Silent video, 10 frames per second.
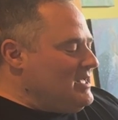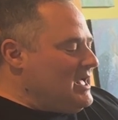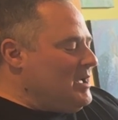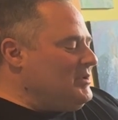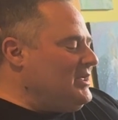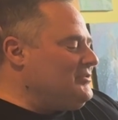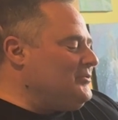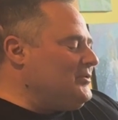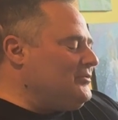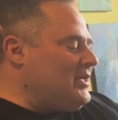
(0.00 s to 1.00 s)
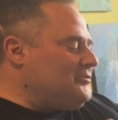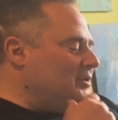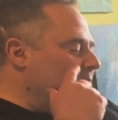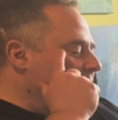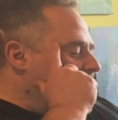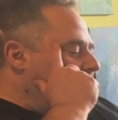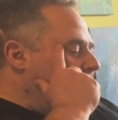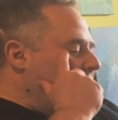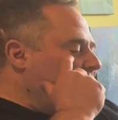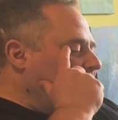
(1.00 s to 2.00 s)
I'm gonna answer first, that's right.
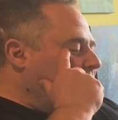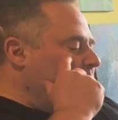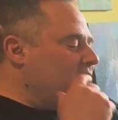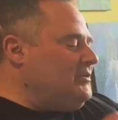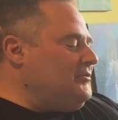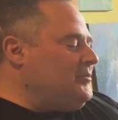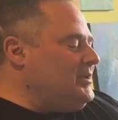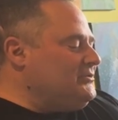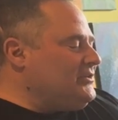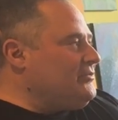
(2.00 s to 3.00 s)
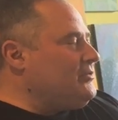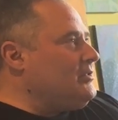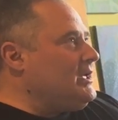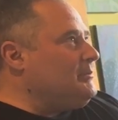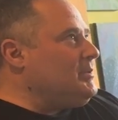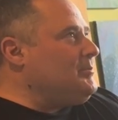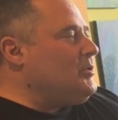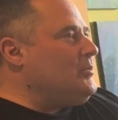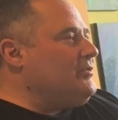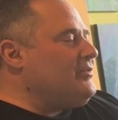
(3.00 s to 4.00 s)
I think what's easy for me is just like people
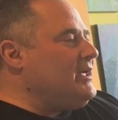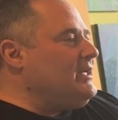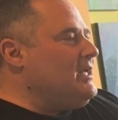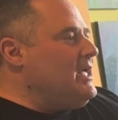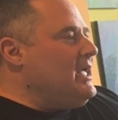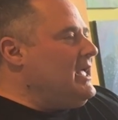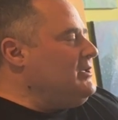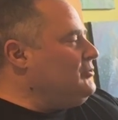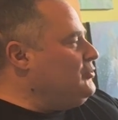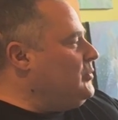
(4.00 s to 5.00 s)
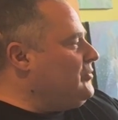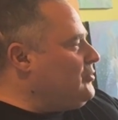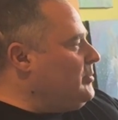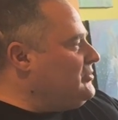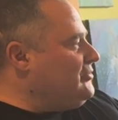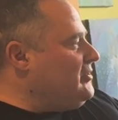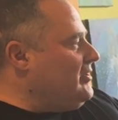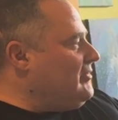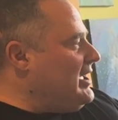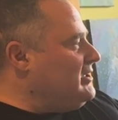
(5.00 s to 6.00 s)
always say, hey, you're doing so much
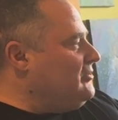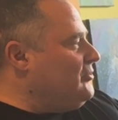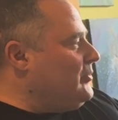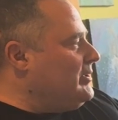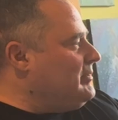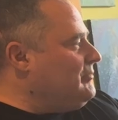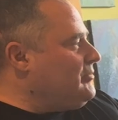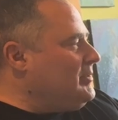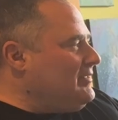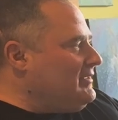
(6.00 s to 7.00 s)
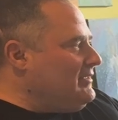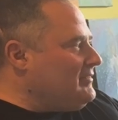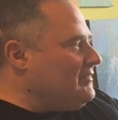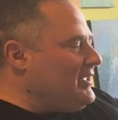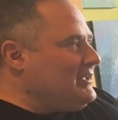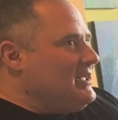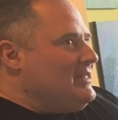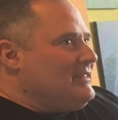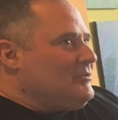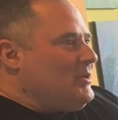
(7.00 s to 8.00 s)
stuff, how do you do it? And for me it's easy, it's like
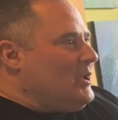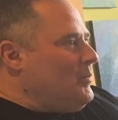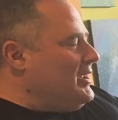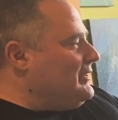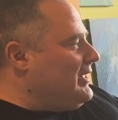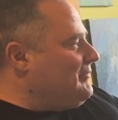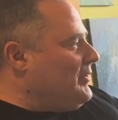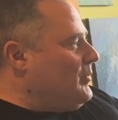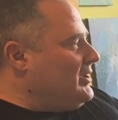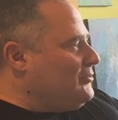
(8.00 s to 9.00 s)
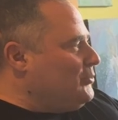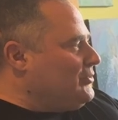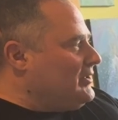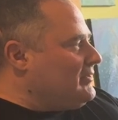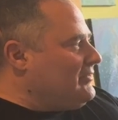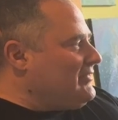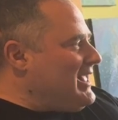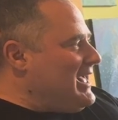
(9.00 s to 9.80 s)
that's what I want in life. I want to do things. It's